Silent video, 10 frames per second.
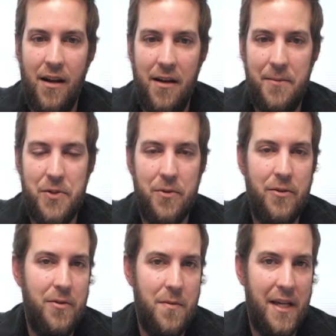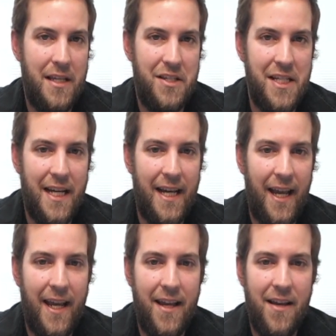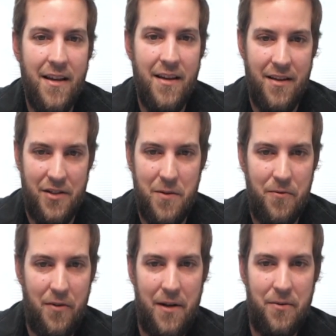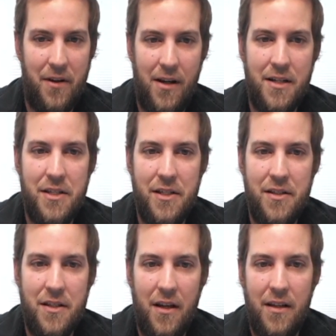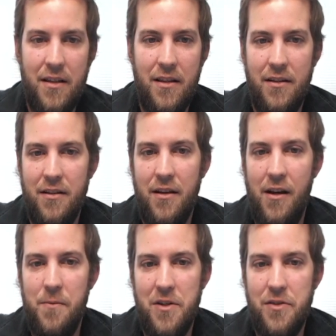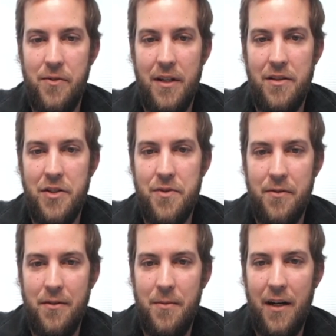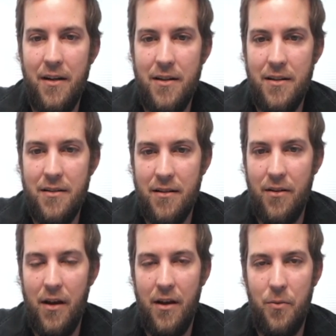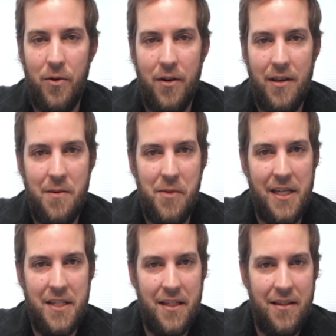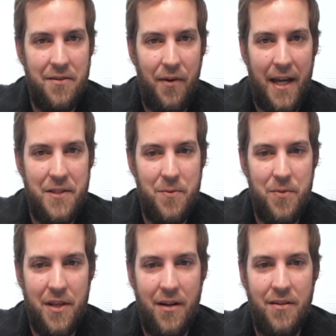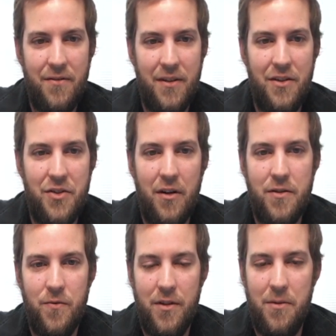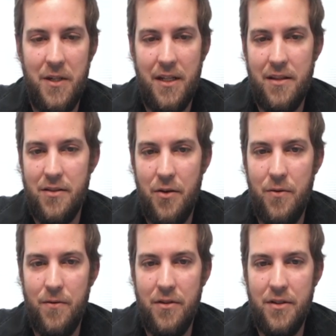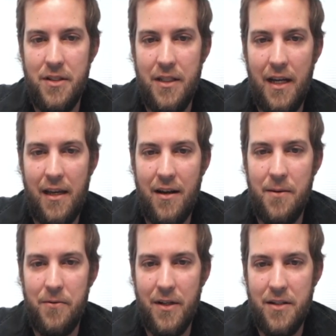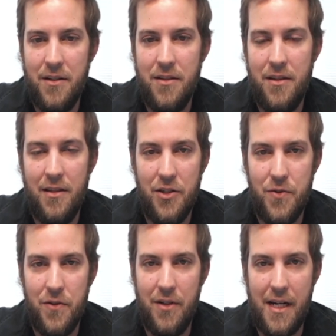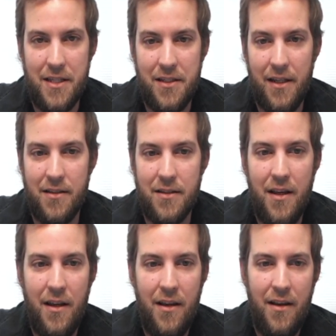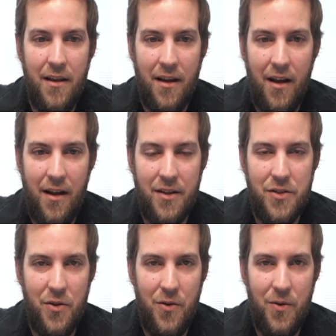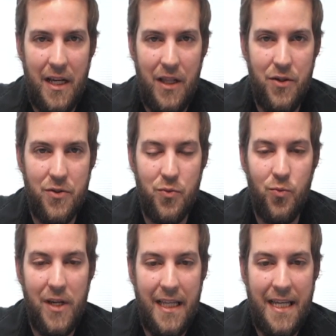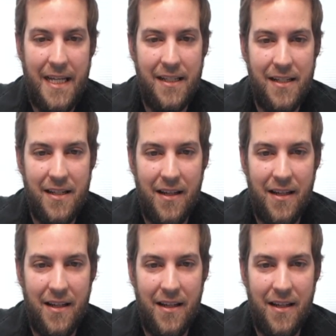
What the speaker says: He's recruited by the CIA to provide reconnaissance on the communist threat in Central America, where he basically finds himself in charge of one of the biggest covert CIA operations in the history of the United States. So it looks really good.